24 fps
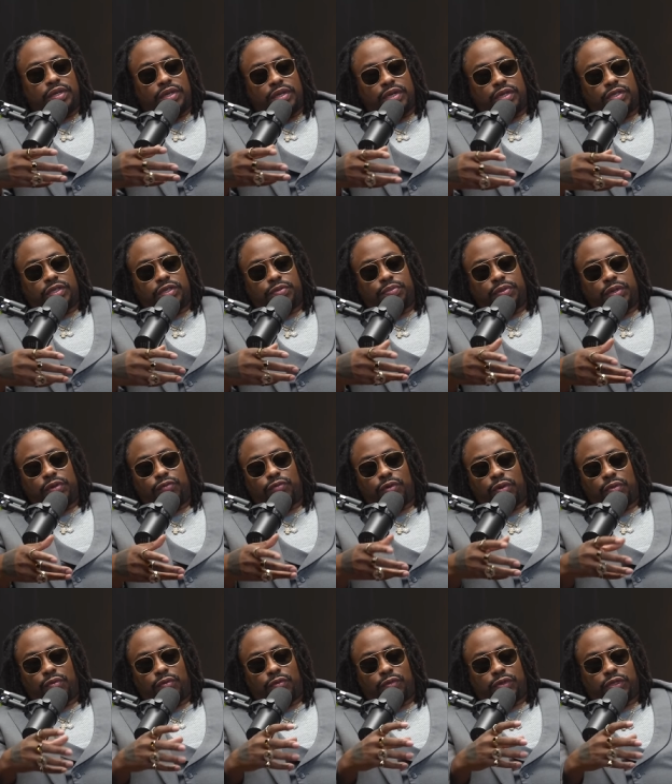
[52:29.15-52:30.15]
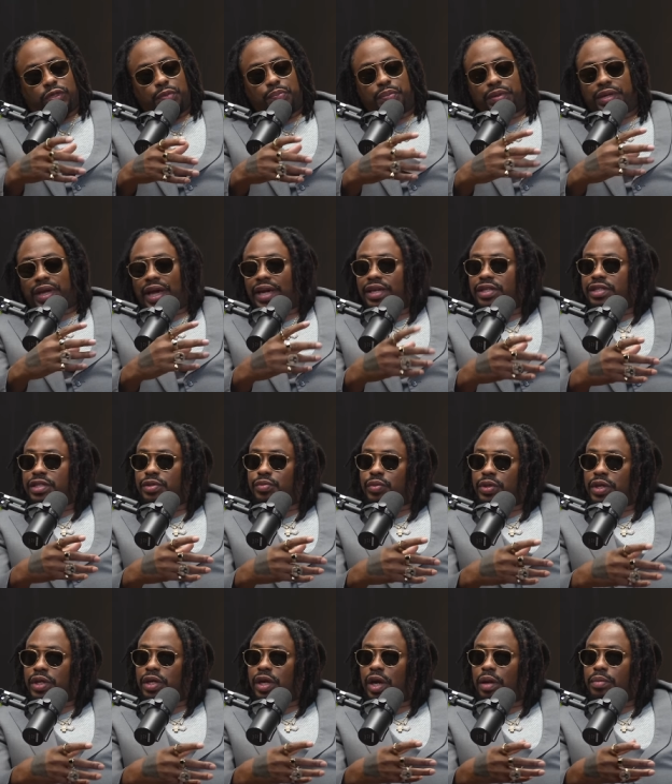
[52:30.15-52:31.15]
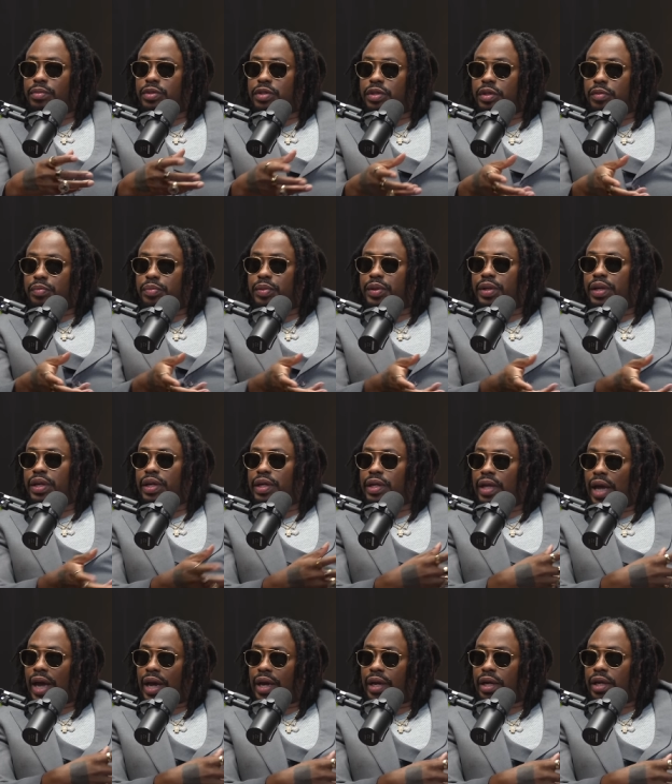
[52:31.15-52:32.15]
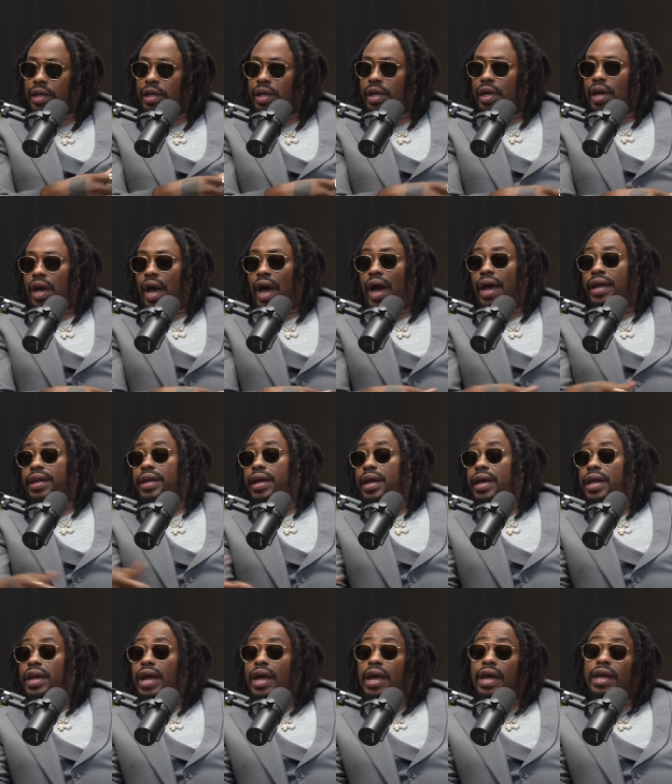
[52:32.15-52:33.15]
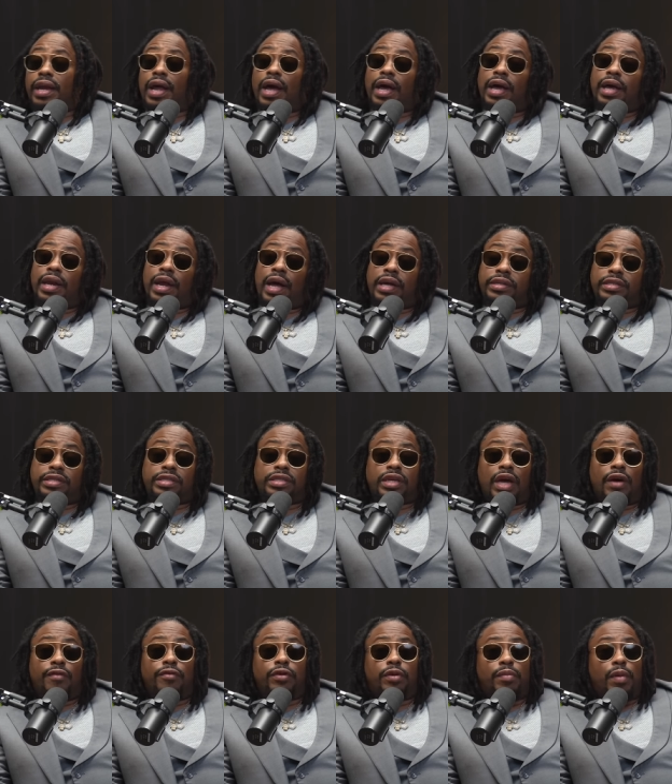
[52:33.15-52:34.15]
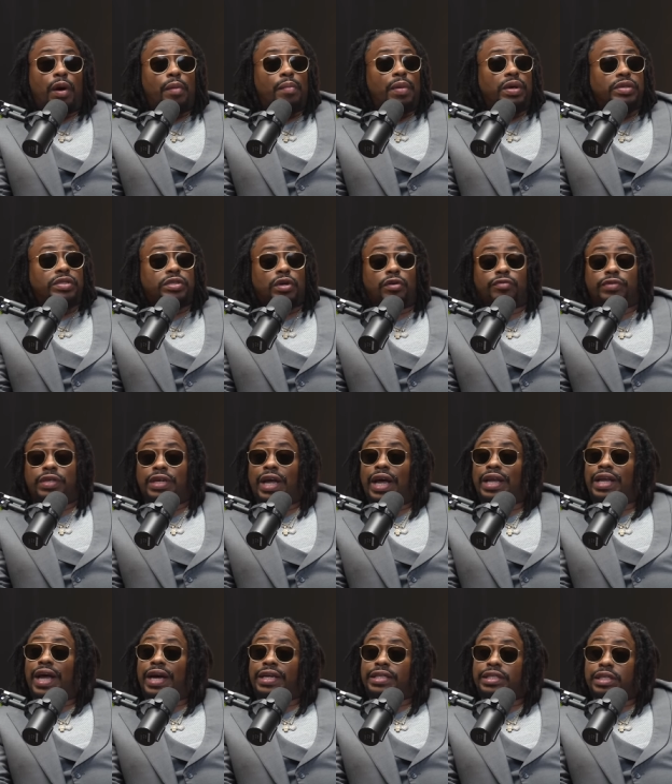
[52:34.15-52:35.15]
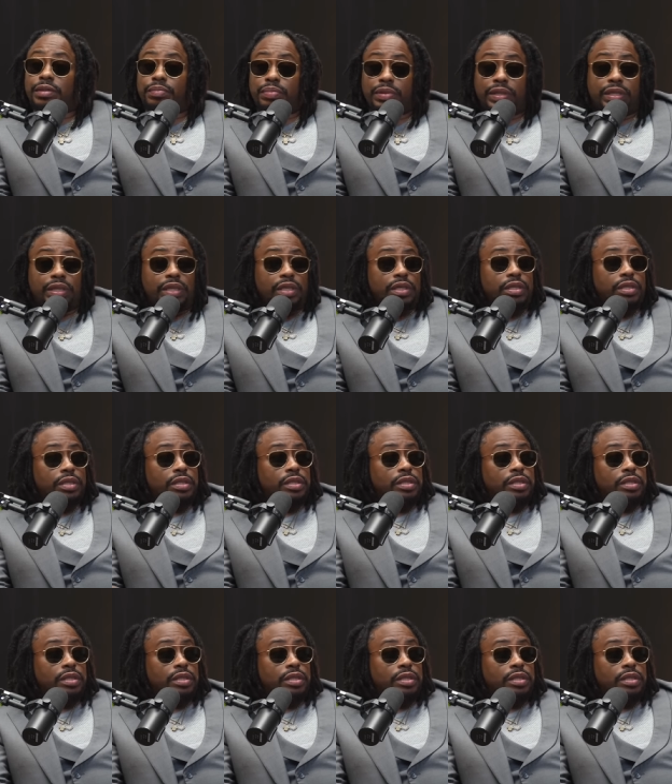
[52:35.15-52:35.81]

It should be reciprocation when it comes to being like, I discovered about myself that I like to be